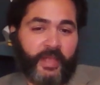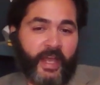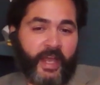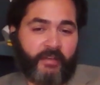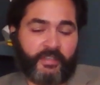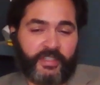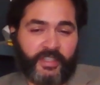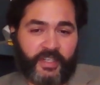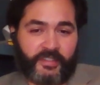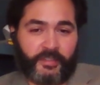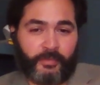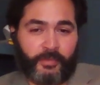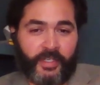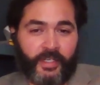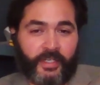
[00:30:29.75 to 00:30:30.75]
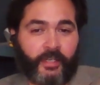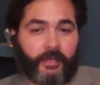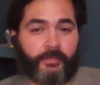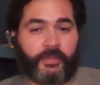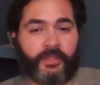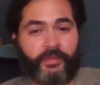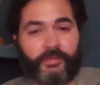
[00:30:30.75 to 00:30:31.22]
advertising we need help,
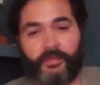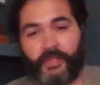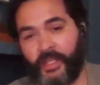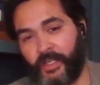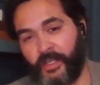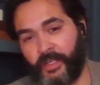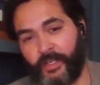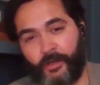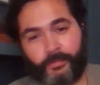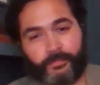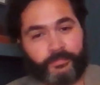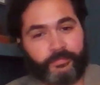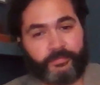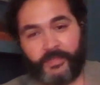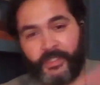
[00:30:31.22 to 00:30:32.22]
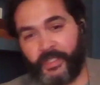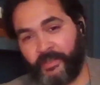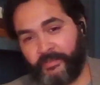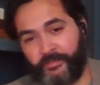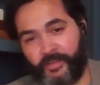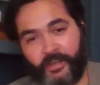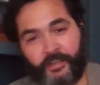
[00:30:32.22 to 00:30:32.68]
but they need help
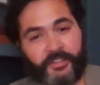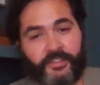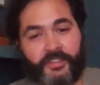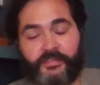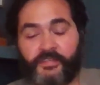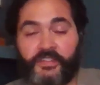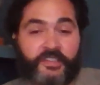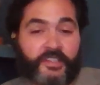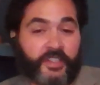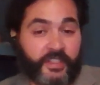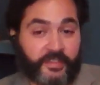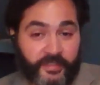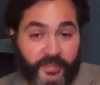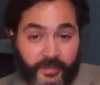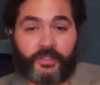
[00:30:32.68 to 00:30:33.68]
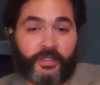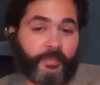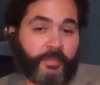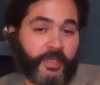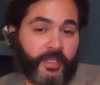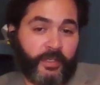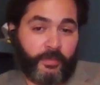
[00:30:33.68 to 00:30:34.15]
in various different cities. So
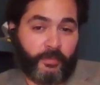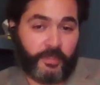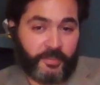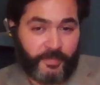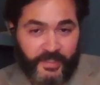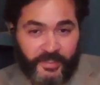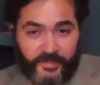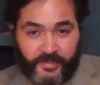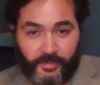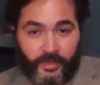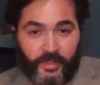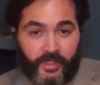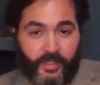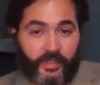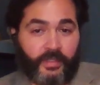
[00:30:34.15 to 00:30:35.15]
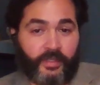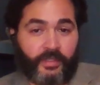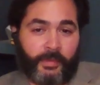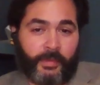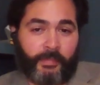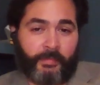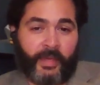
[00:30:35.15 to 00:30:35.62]
depending on what's best suited,
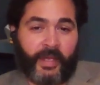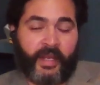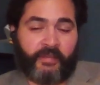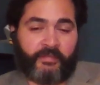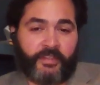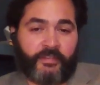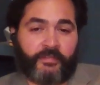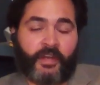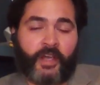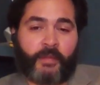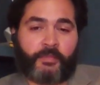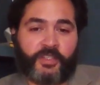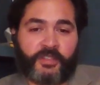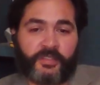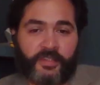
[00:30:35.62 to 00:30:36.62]
I have different options